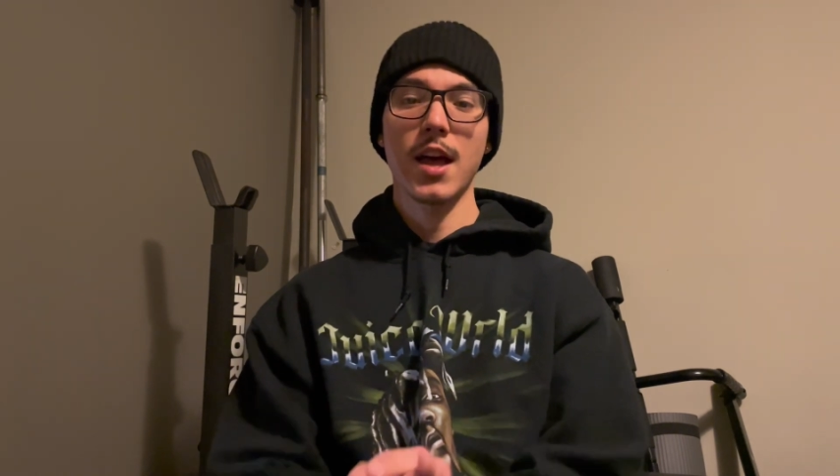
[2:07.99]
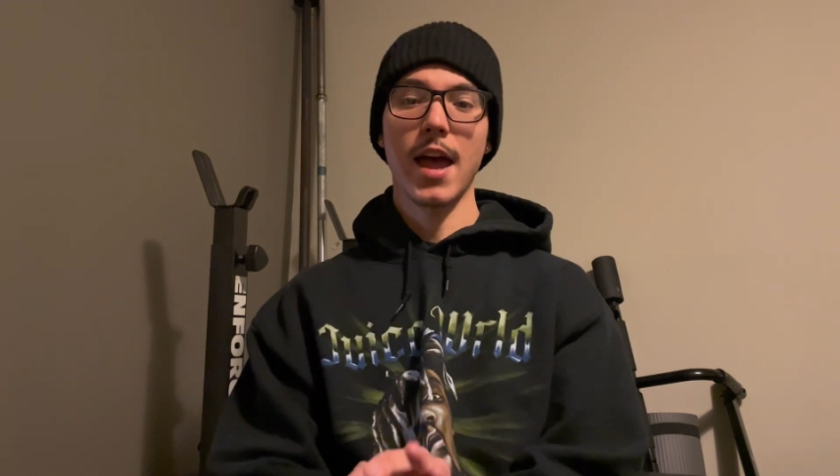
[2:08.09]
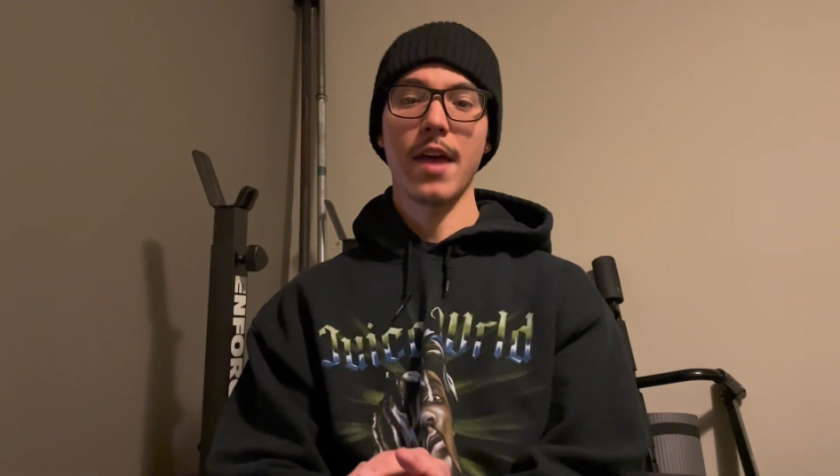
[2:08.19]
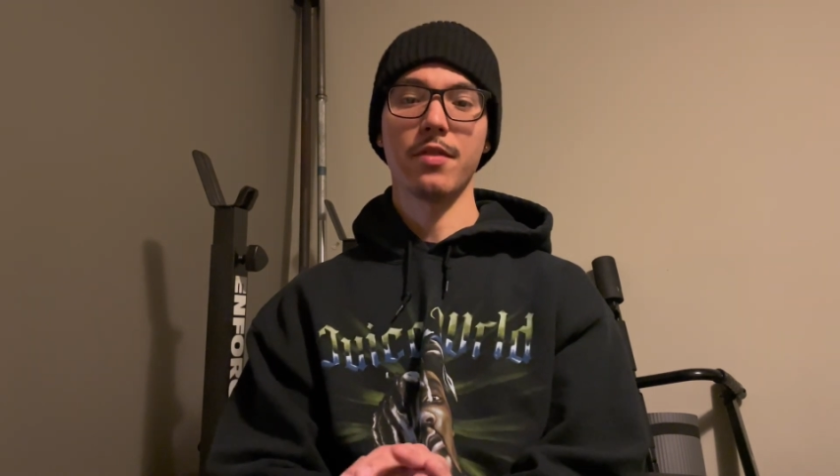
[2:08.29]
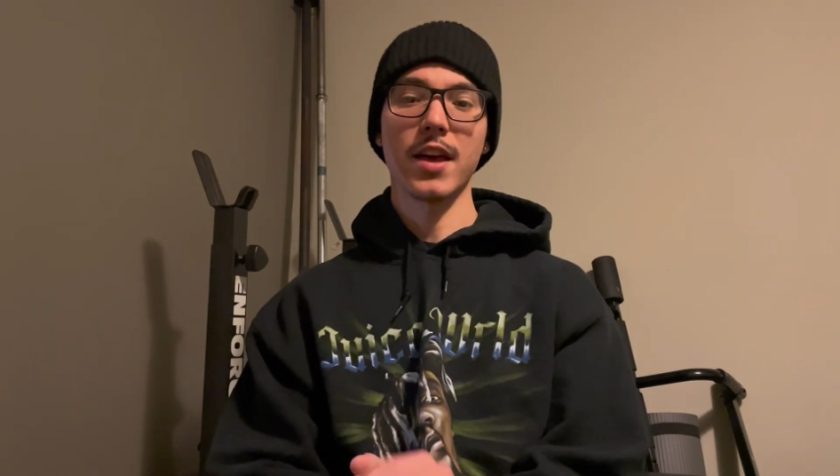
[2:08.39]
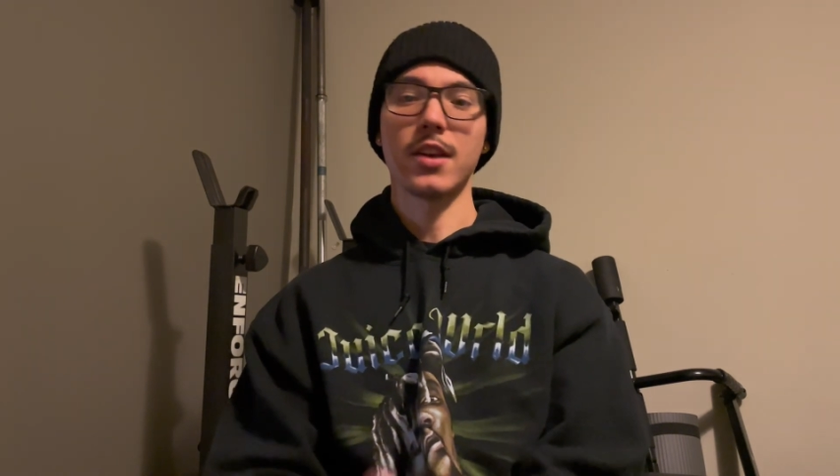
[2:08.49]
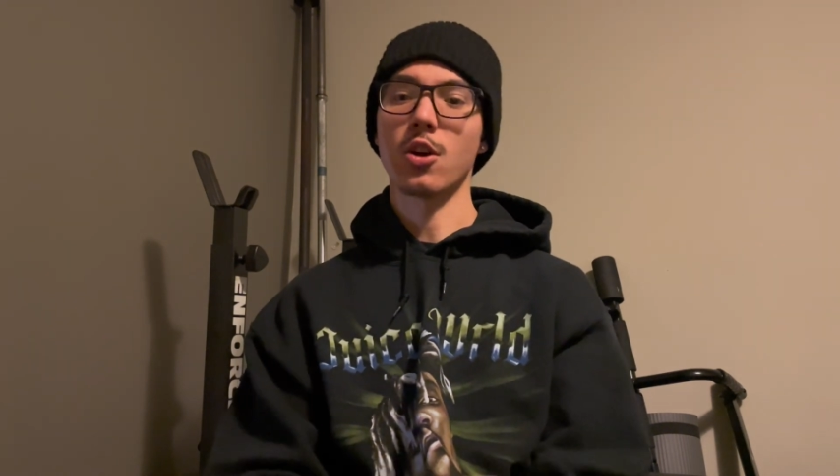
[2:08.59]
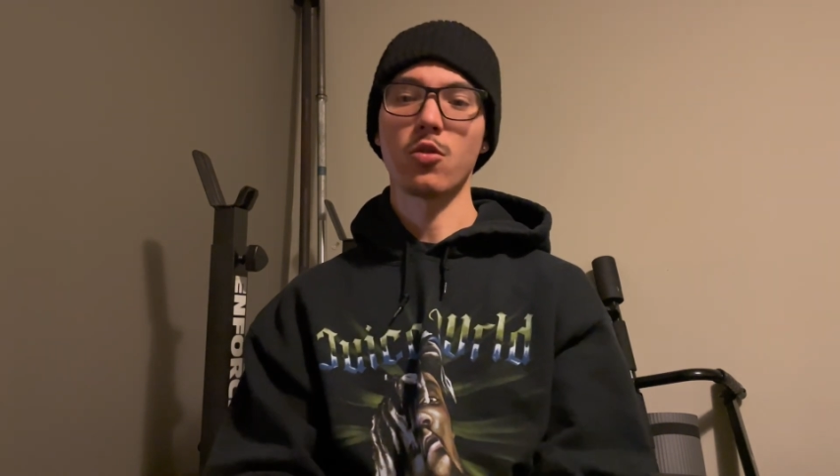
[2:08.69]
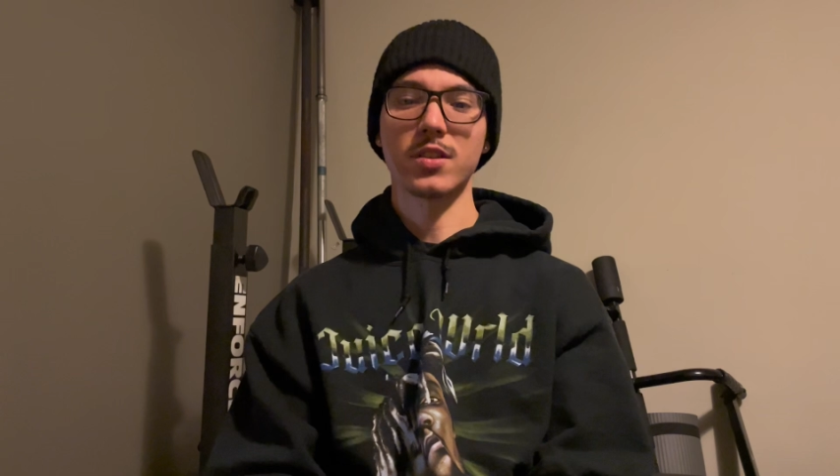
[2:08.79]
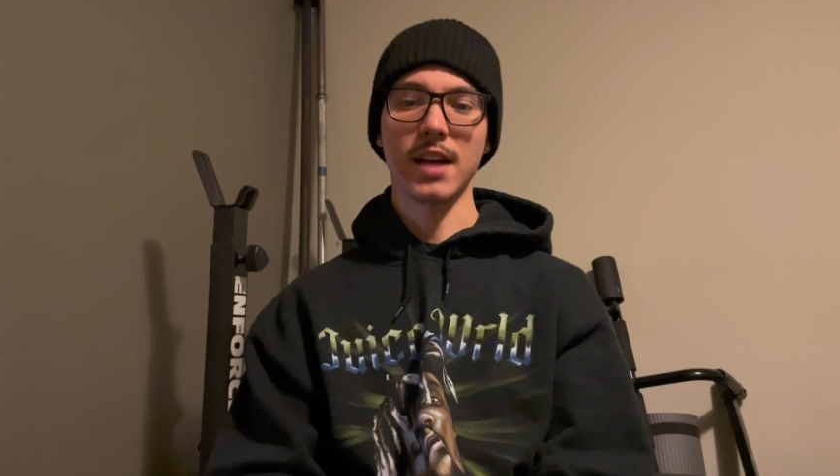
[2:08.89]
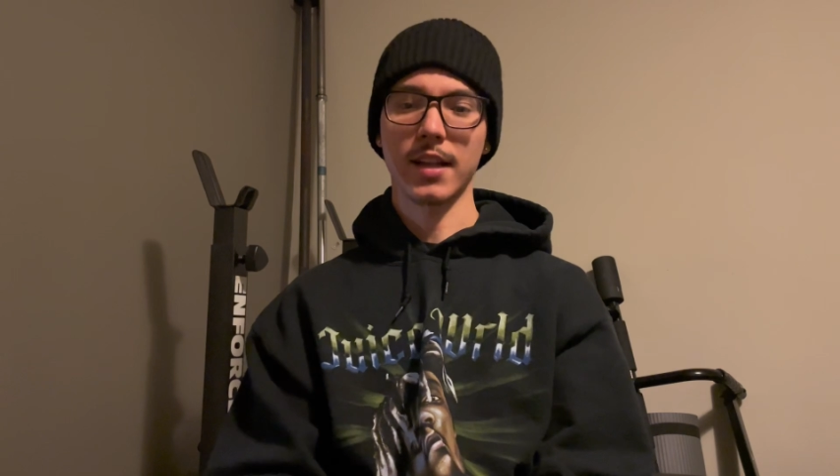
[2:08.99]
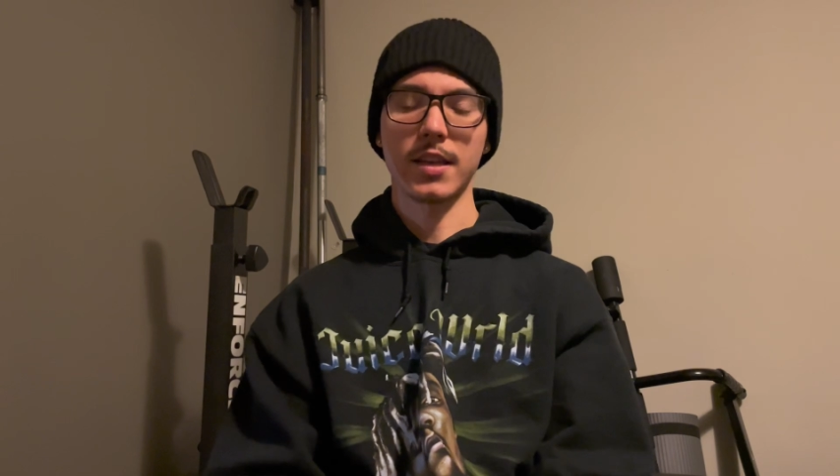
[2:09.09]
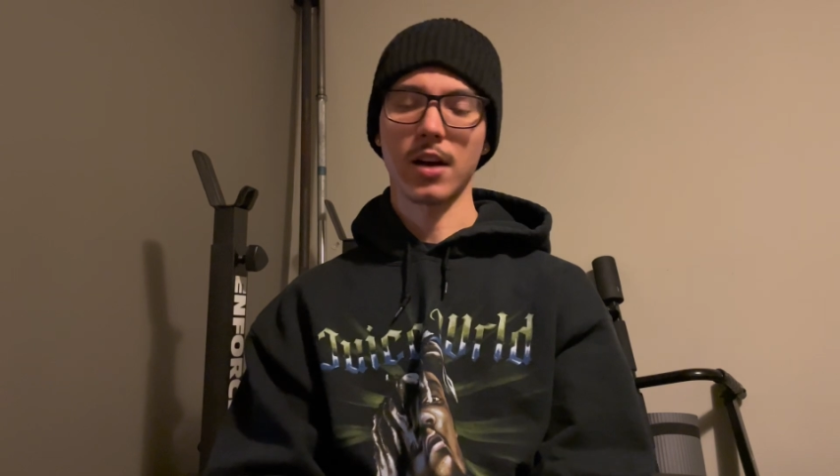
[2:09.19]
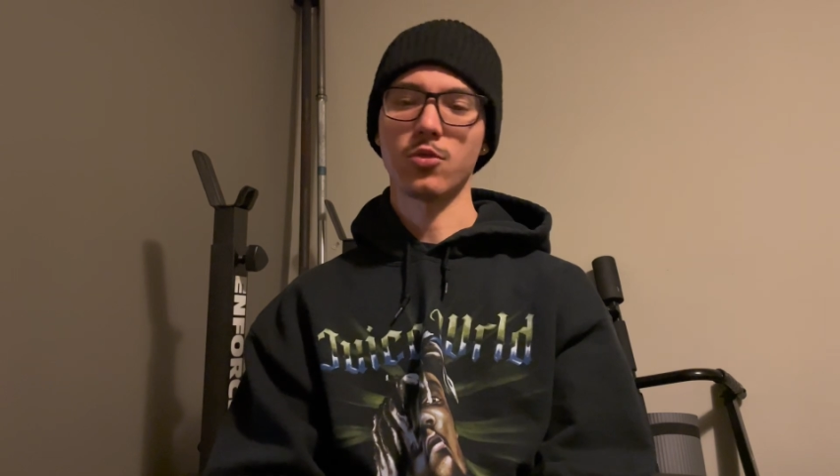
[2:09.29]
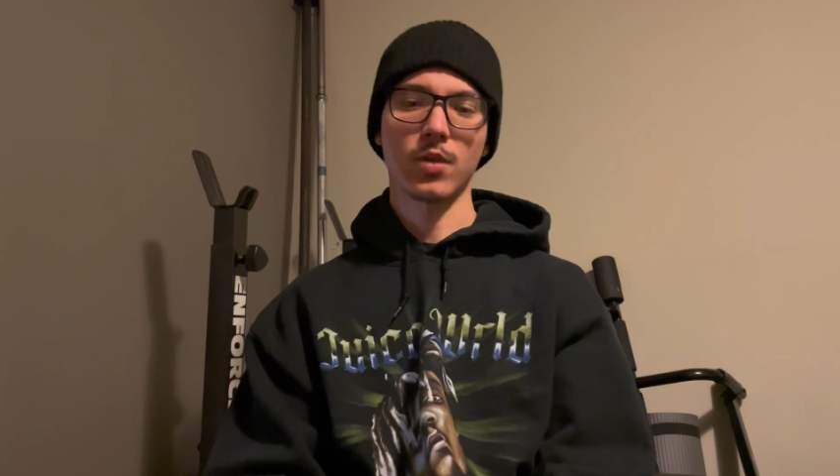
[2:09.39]
and they know exactly
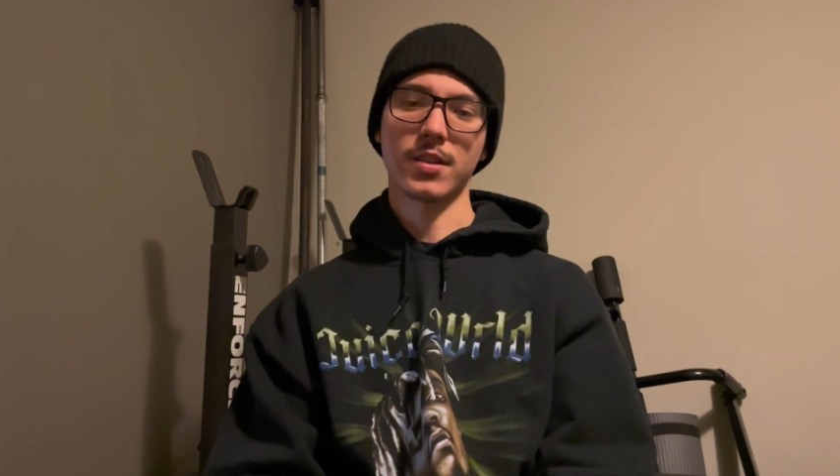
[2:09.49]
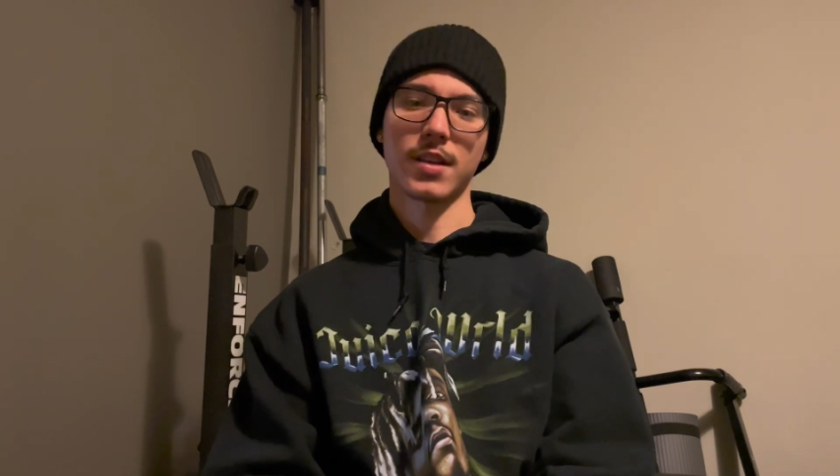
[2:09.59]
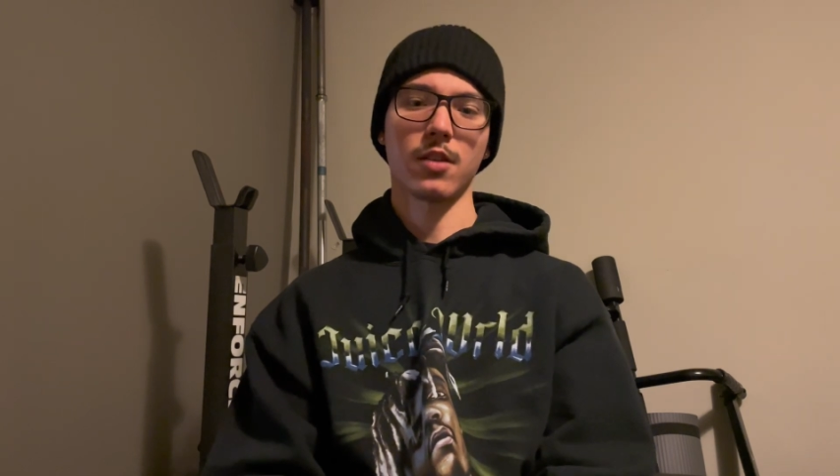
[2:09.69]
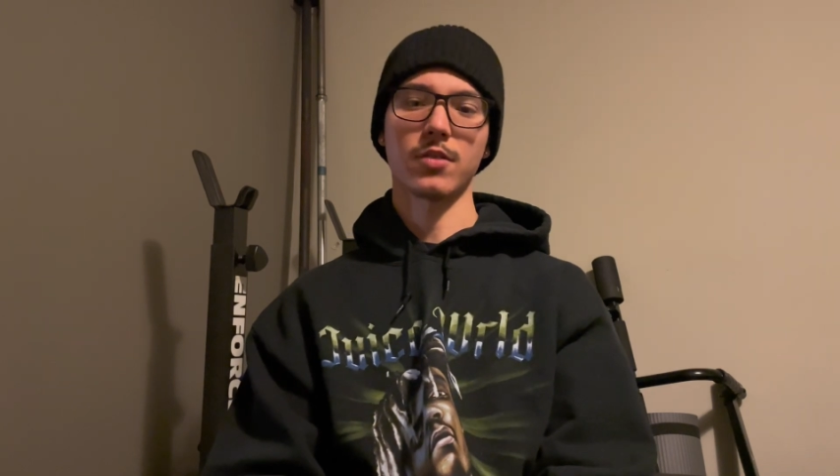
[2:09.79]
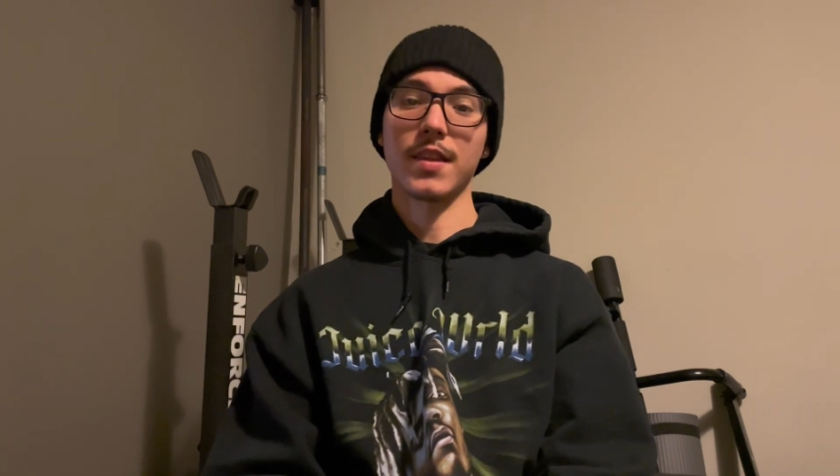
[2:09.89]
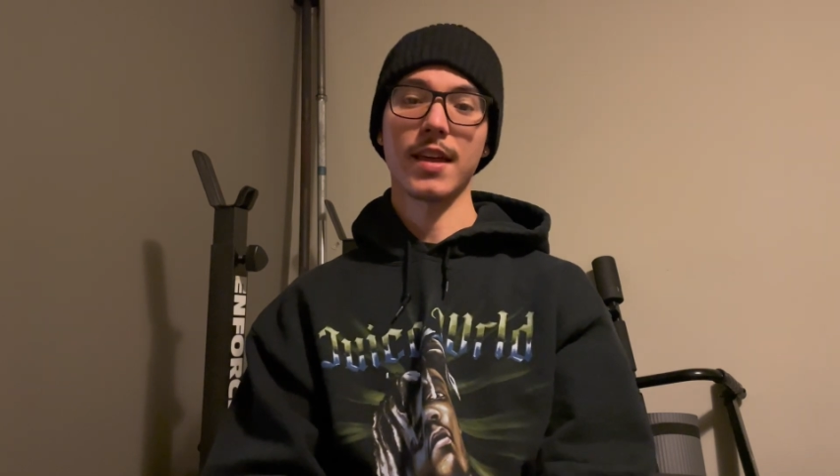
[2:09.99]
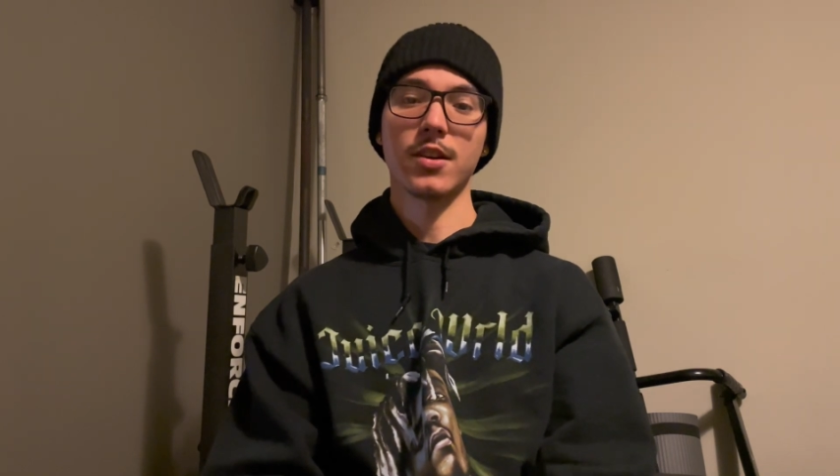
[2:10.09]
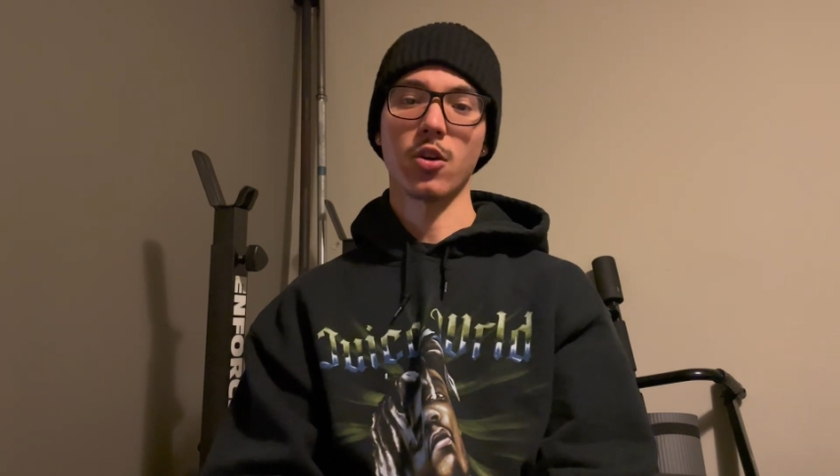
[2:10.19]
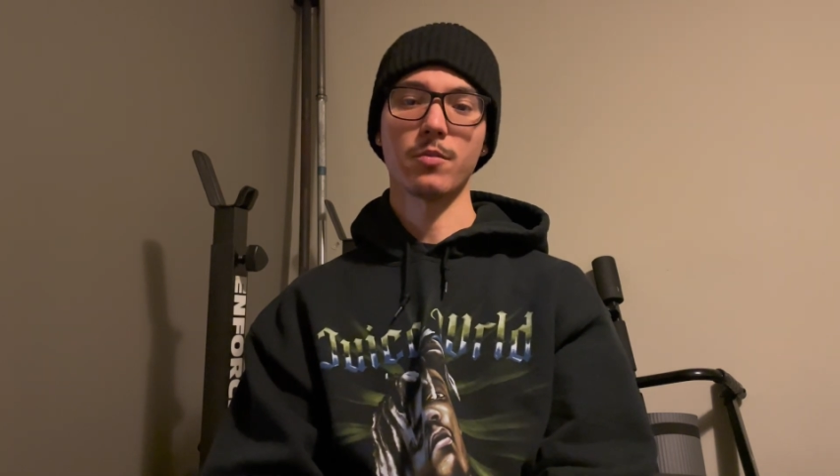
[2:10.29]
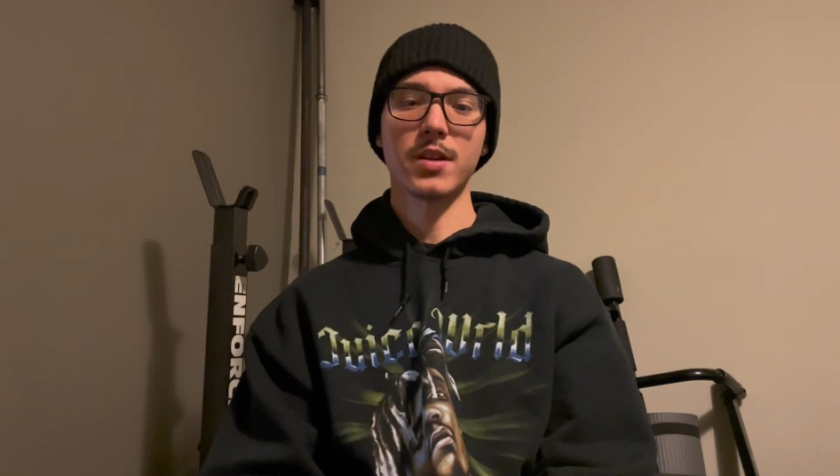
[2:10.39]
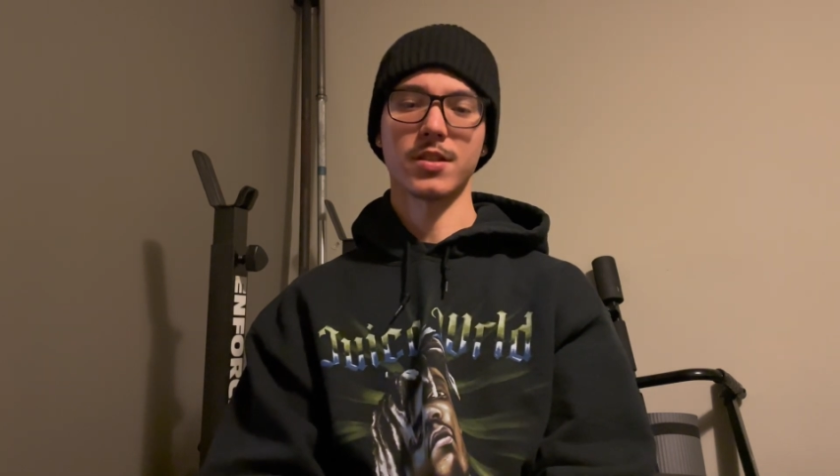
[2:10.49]
how you want to sound and they don't miss.